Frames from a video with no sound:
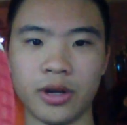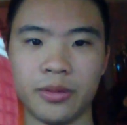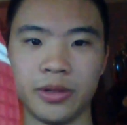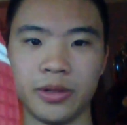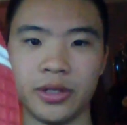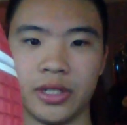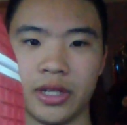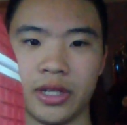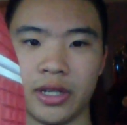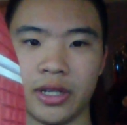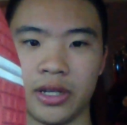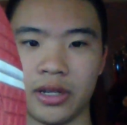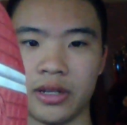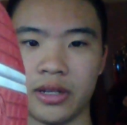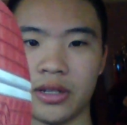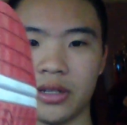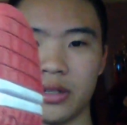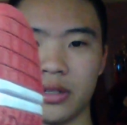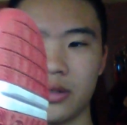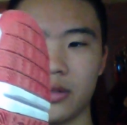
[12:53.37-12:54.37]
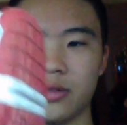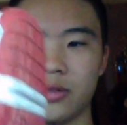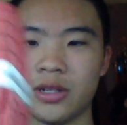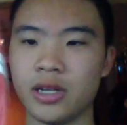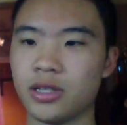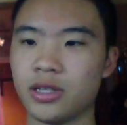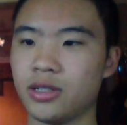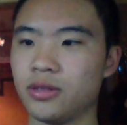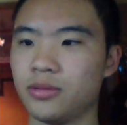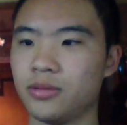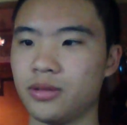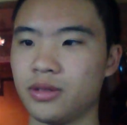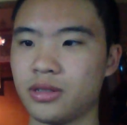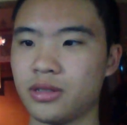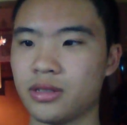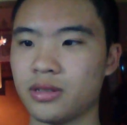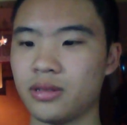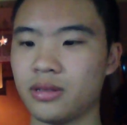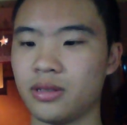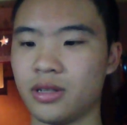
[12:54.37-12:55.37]
shank. Traction was,
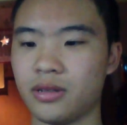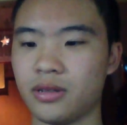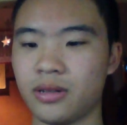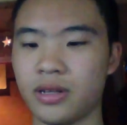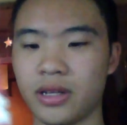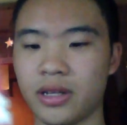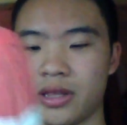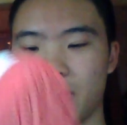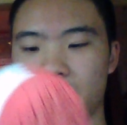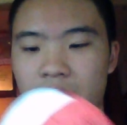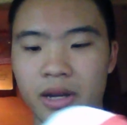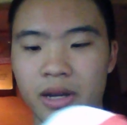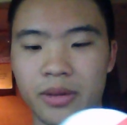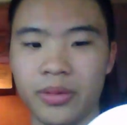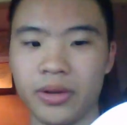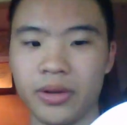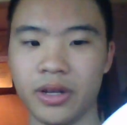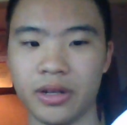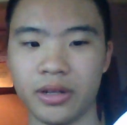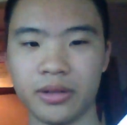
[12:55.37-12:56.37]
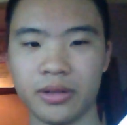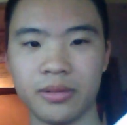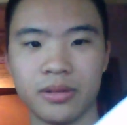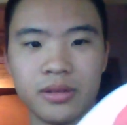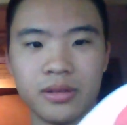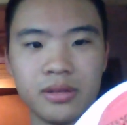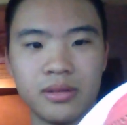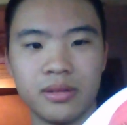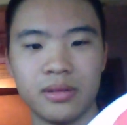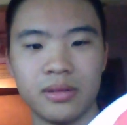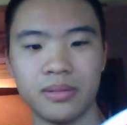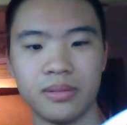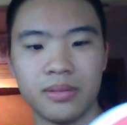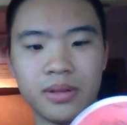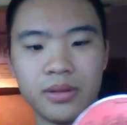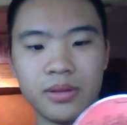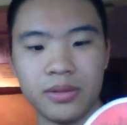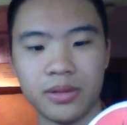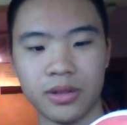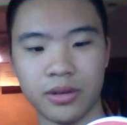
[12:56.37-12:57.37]
like that Hyperdunk. It
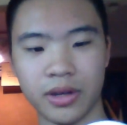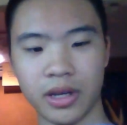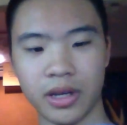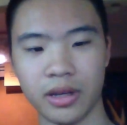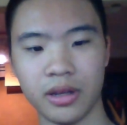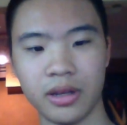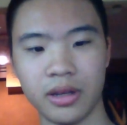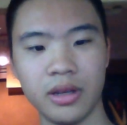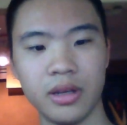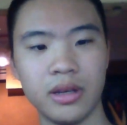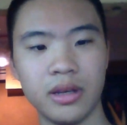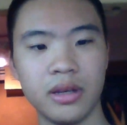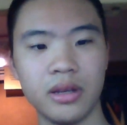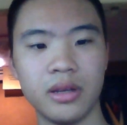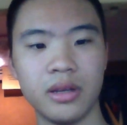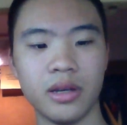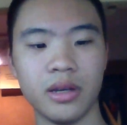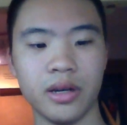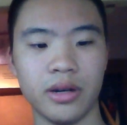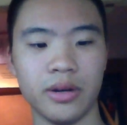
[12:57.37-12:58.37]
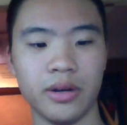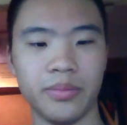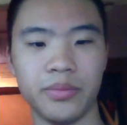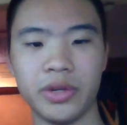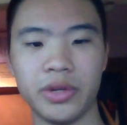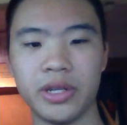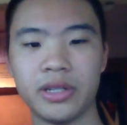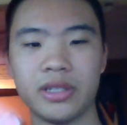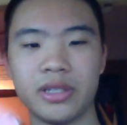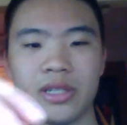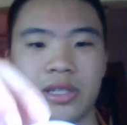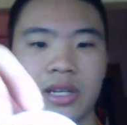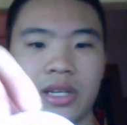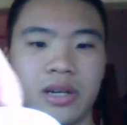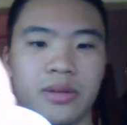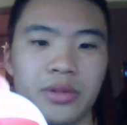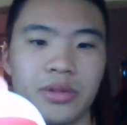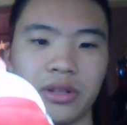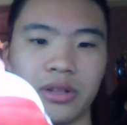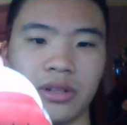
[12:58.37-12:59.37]
was okay. But it did come
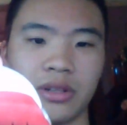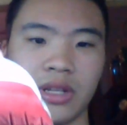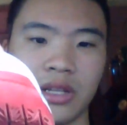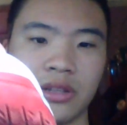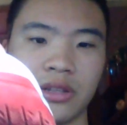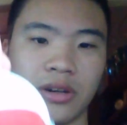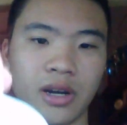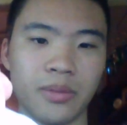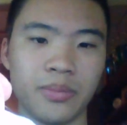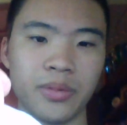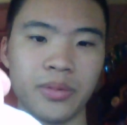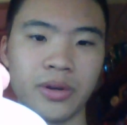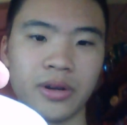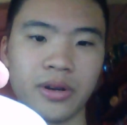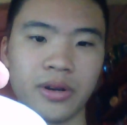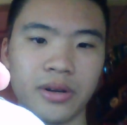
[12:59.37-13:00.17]
with a leather upper,